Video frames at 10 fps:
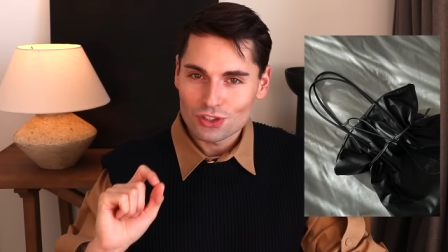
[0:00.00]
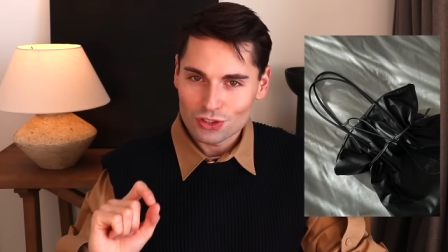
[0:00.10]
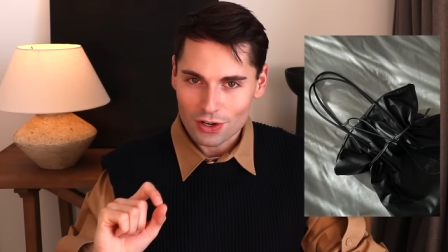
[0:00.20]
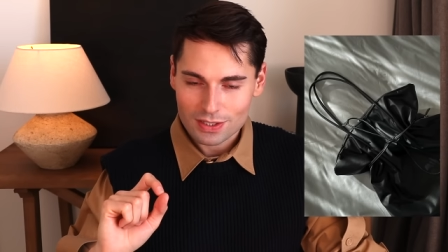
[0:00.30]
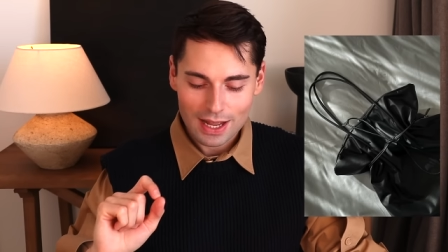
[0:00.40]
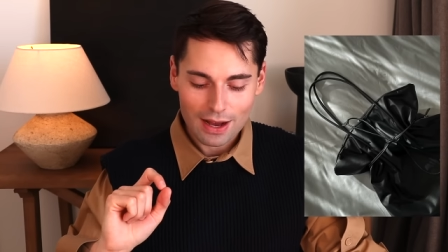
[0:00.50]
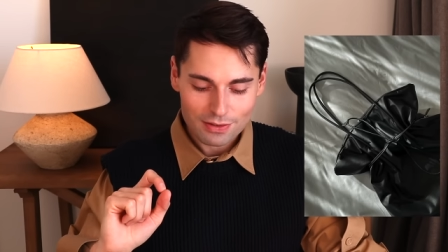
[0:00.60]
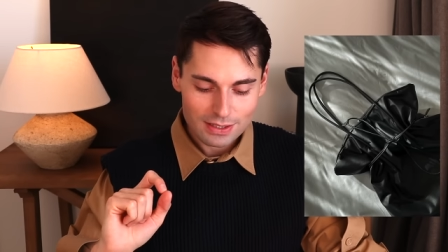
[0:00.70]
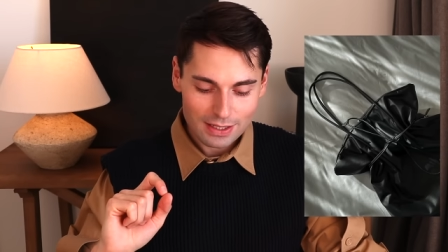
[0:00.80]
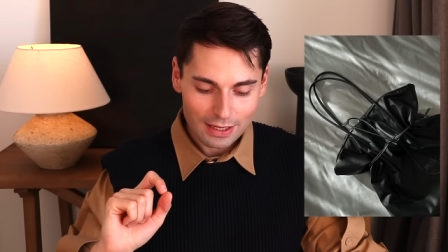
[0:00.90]
just
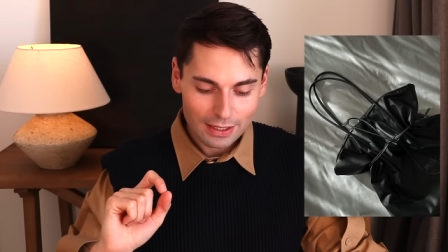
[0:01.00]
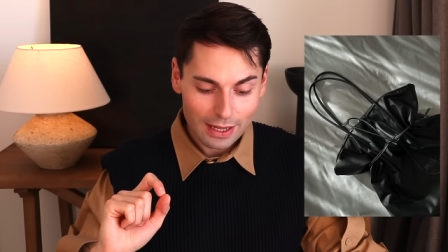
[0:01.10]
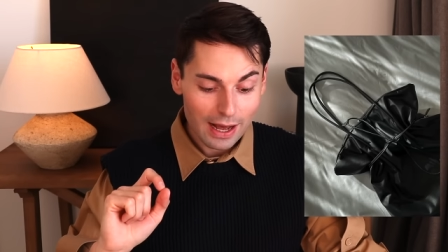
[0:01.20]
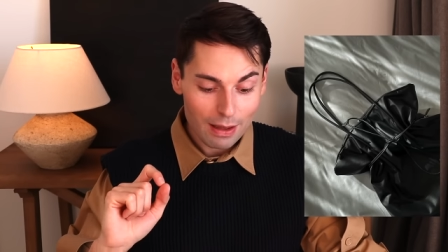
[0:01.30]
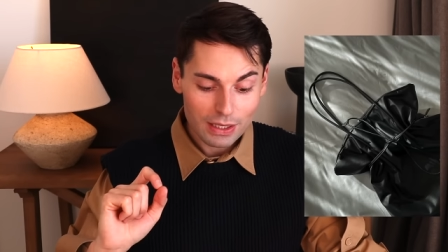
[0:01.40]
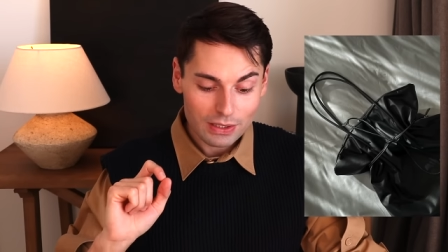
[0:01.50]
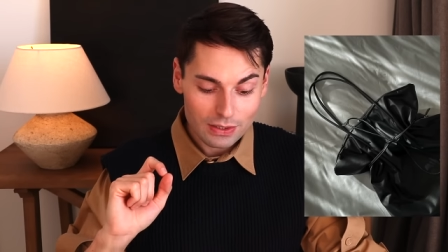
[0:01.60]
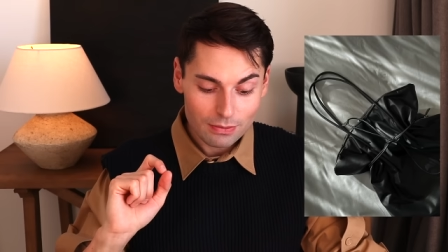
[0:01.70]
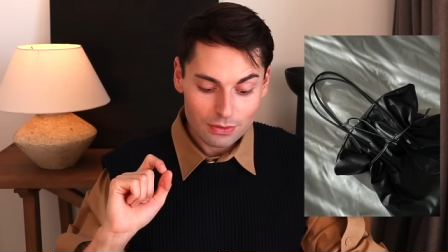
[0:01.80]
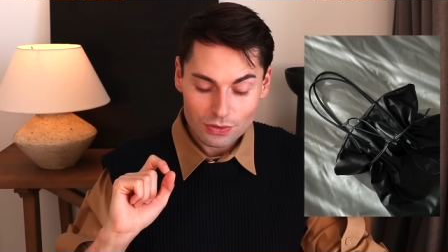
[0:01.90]
outstanding i mean
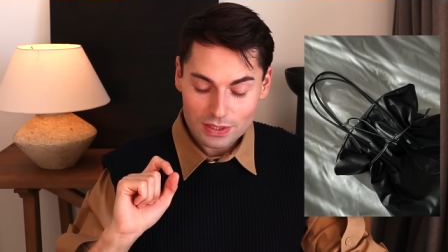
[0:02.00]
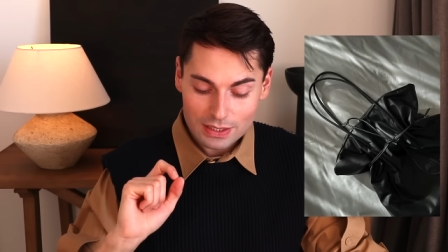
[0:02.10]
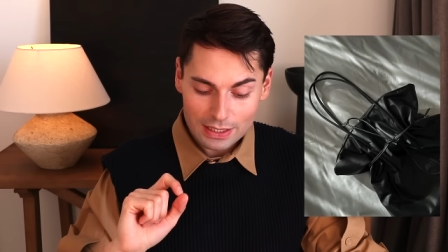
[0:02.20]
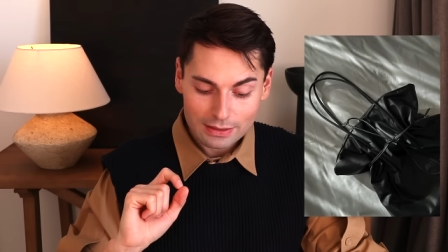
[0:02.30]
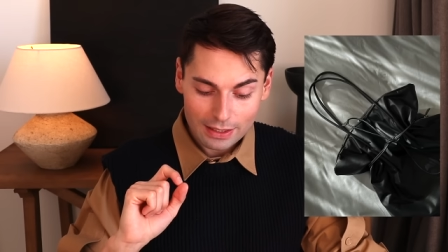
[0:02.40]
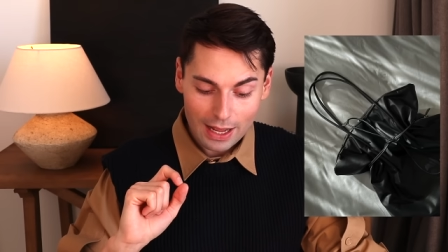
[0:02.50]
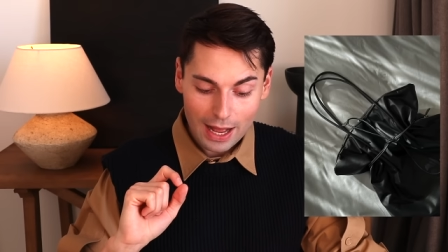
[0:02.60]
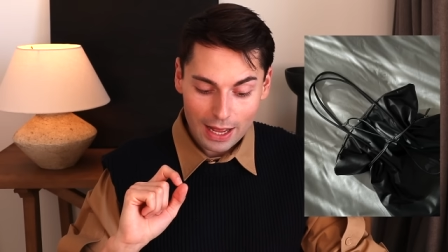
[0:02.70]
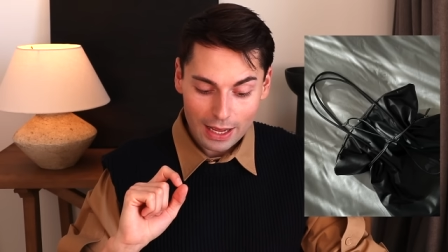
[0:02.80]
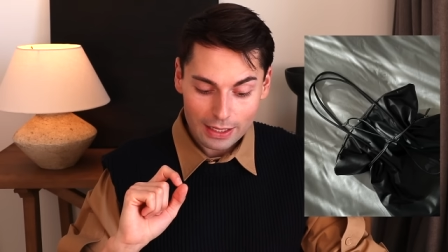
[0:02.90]
to say that
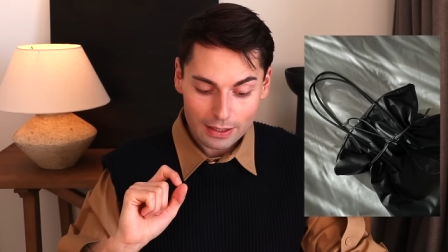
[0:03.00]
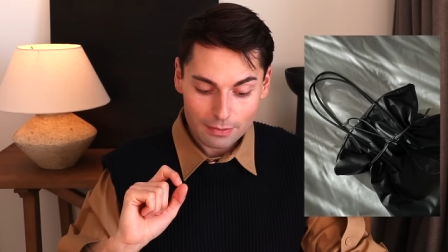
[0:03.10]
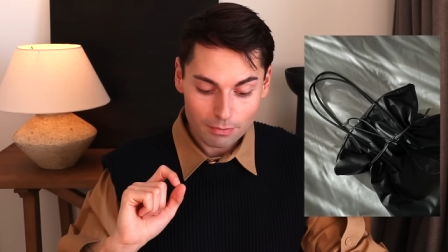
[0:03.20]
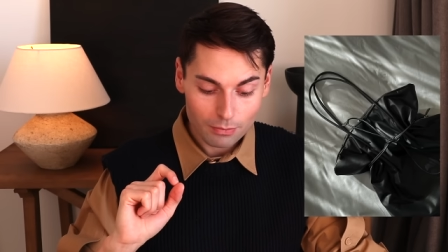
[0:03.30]
I